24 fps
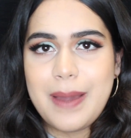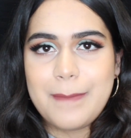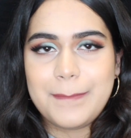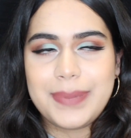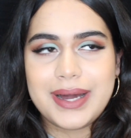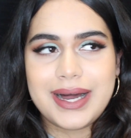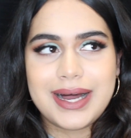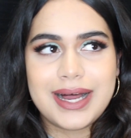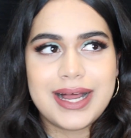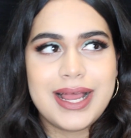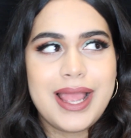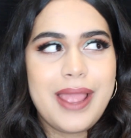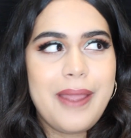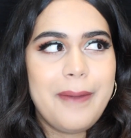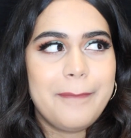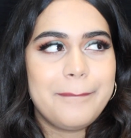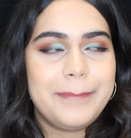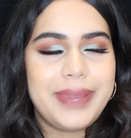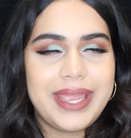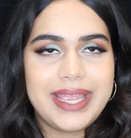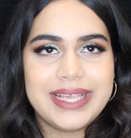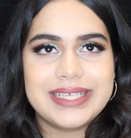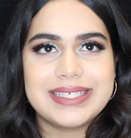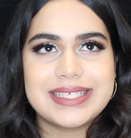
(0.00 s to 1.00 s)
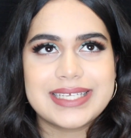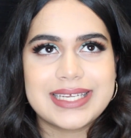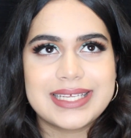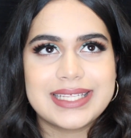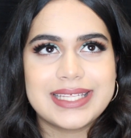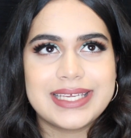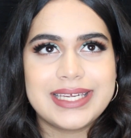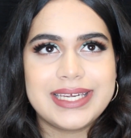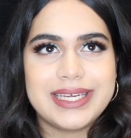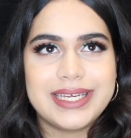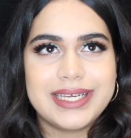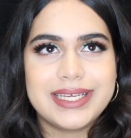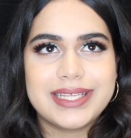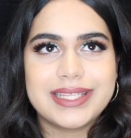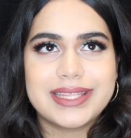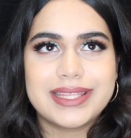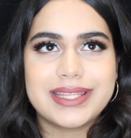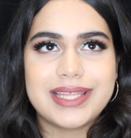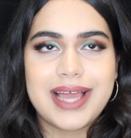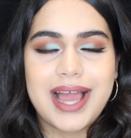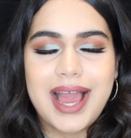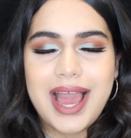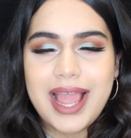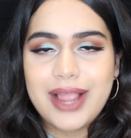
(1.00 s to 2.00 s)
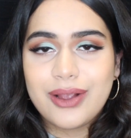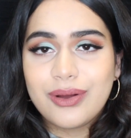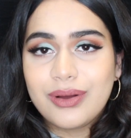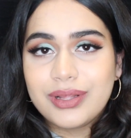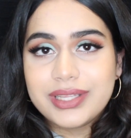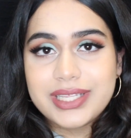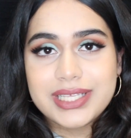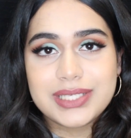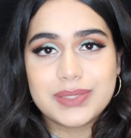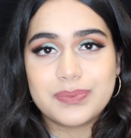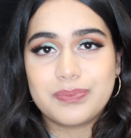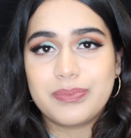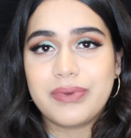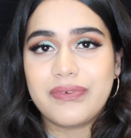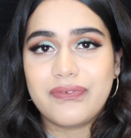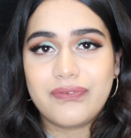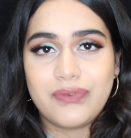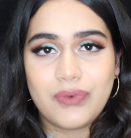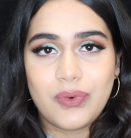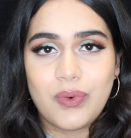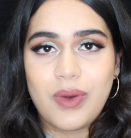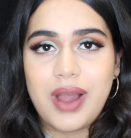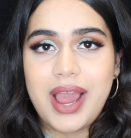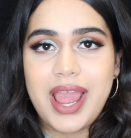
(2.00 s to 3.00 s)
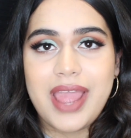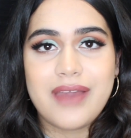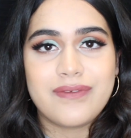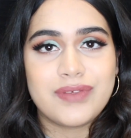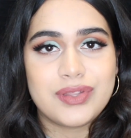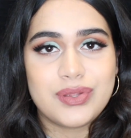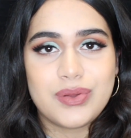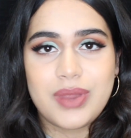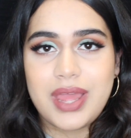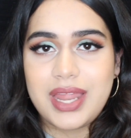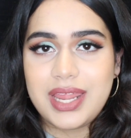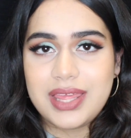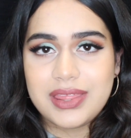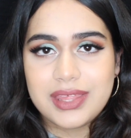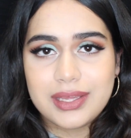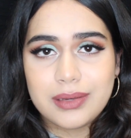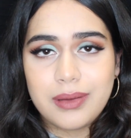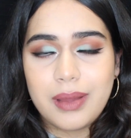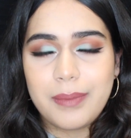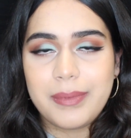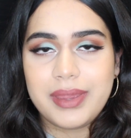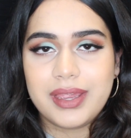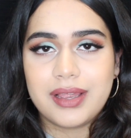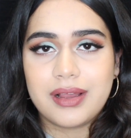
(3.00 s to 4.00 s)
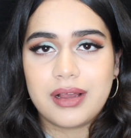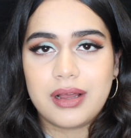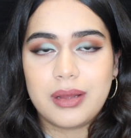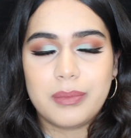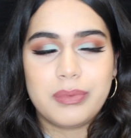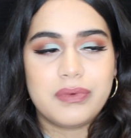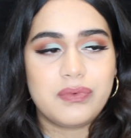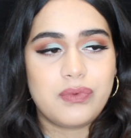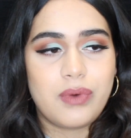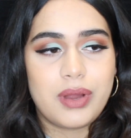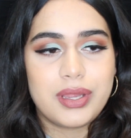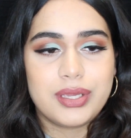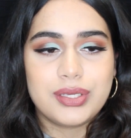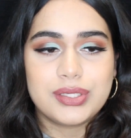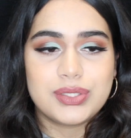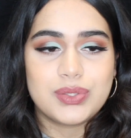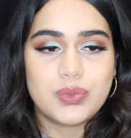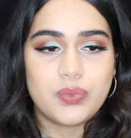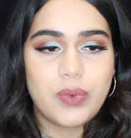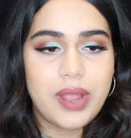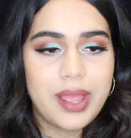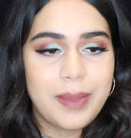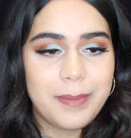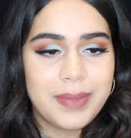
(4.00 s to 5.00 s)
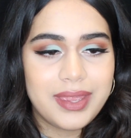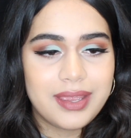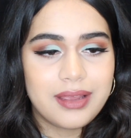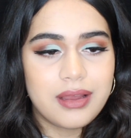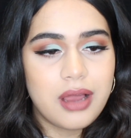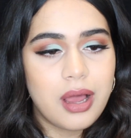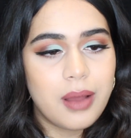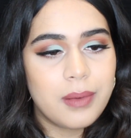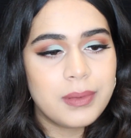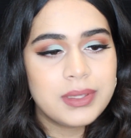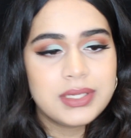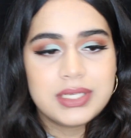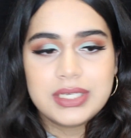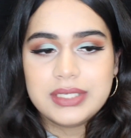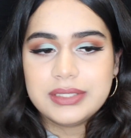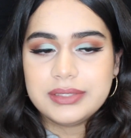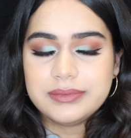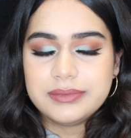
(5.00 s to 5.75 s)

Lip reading: But basically, I got this before I even knew anything about makeup, before I used to wear makeup.